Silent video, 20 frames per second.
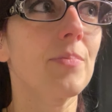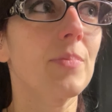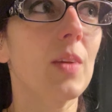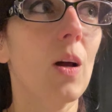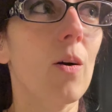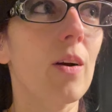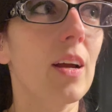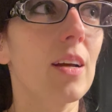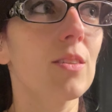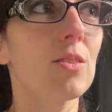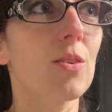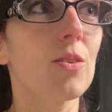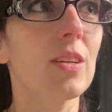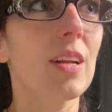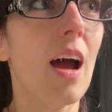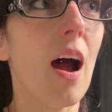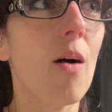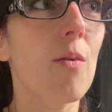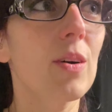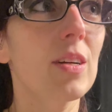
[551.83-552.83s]
Okay, so
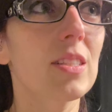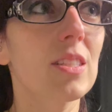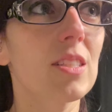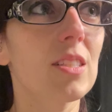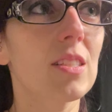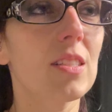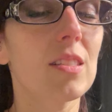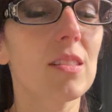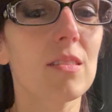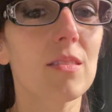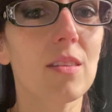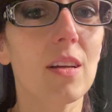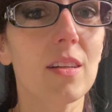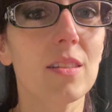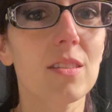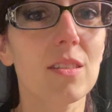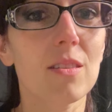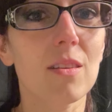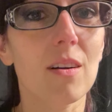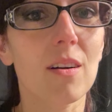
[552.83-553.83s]
now it's
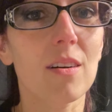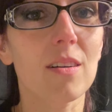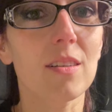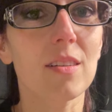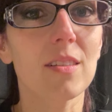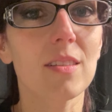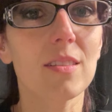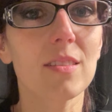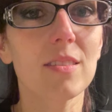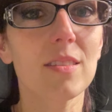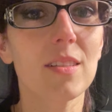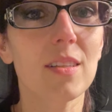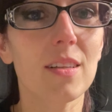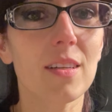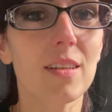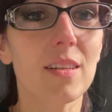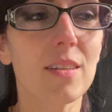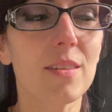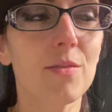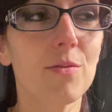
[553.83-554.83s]
starting
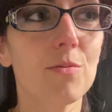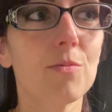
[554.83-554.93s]
to,